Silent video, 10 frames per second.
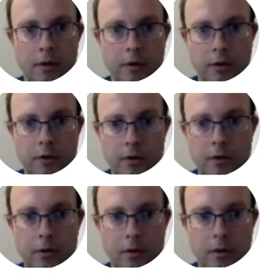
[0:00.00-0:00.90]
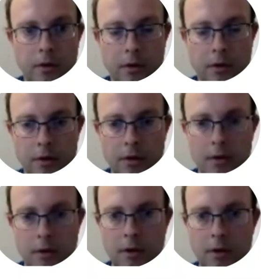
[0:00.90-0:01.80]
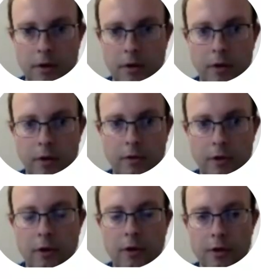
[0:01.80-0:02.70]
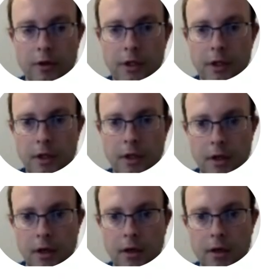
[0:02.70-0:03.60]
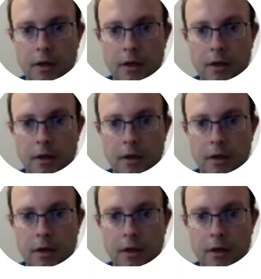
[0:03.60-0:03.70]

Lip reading: So if you can see that